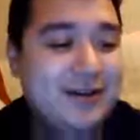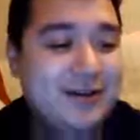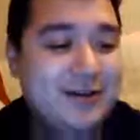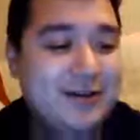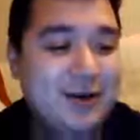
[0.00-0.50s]

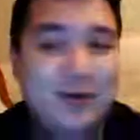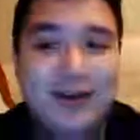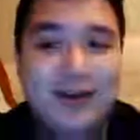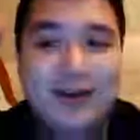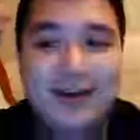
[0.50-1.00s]
So,
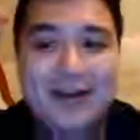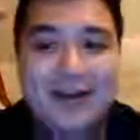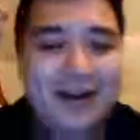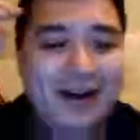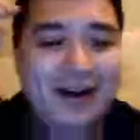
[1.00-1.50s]

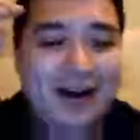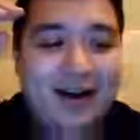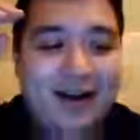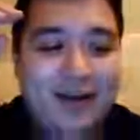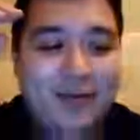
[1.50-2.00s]

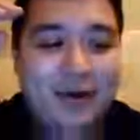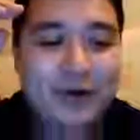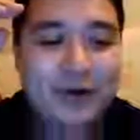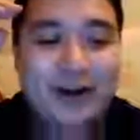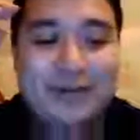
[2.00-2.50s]

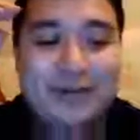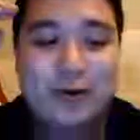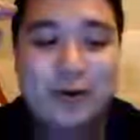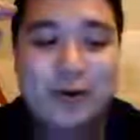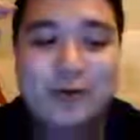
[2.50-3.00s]
Luka left
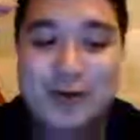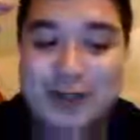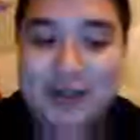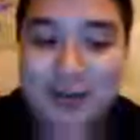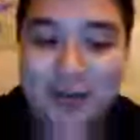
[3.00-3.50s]
Gordon's
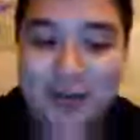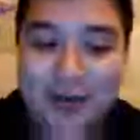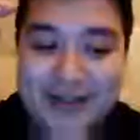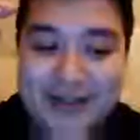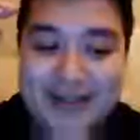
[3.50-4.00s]
32
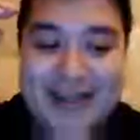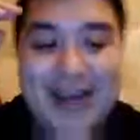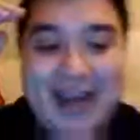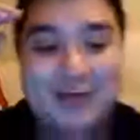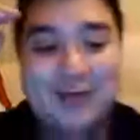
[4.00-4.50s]
points,
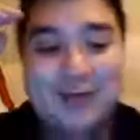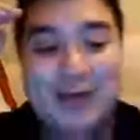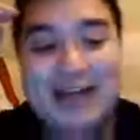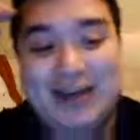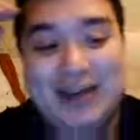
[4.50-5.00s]
Cam's
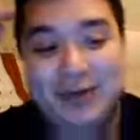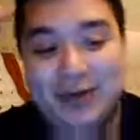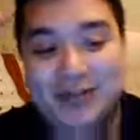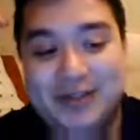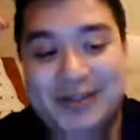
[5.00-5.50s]
29
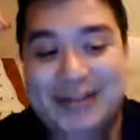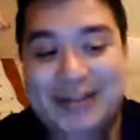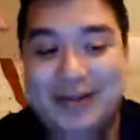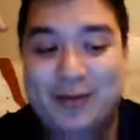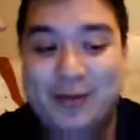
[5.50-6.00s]
points, and
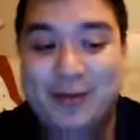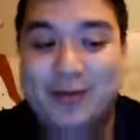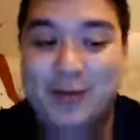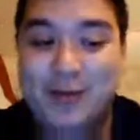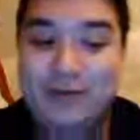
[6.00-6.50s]
Denarius Moore's
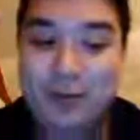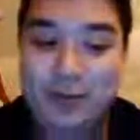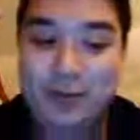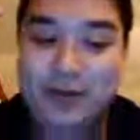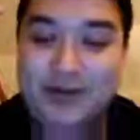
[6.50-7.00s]
24
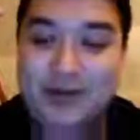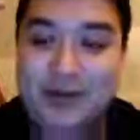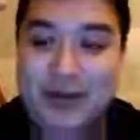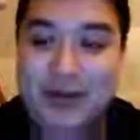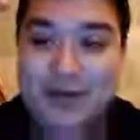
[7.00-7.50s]
points on the
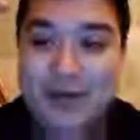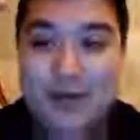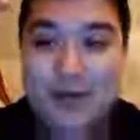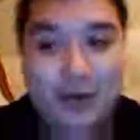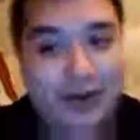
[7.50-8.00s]
bench.
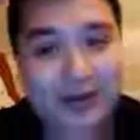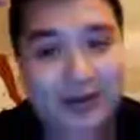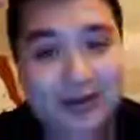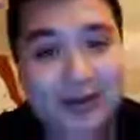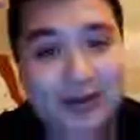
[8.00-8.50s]
Surely
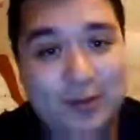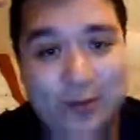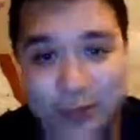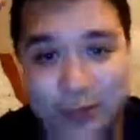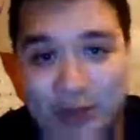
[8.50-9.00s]
would
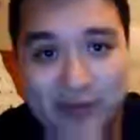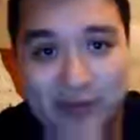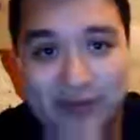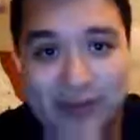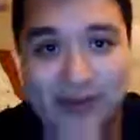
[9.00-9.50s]
have brought him to
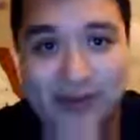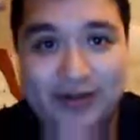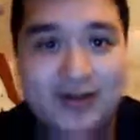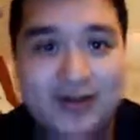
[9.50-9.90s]
victory.